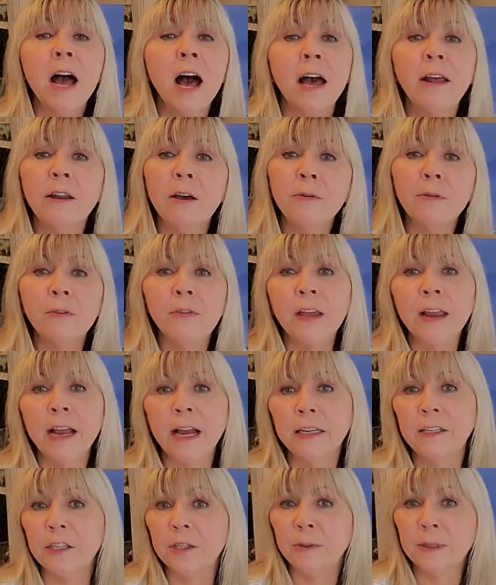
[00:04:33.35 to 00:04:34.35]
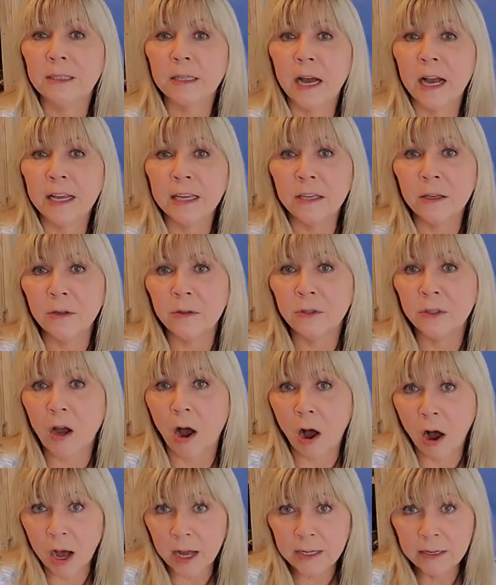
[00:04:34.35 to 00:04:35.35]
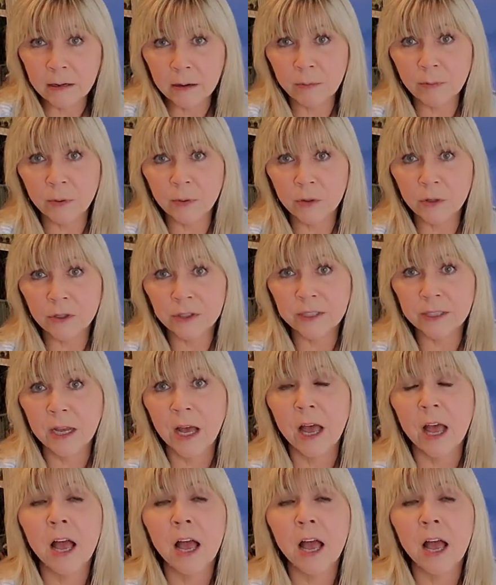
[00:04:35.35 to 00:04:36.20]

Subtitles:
Another thing I do is I use odd numbers.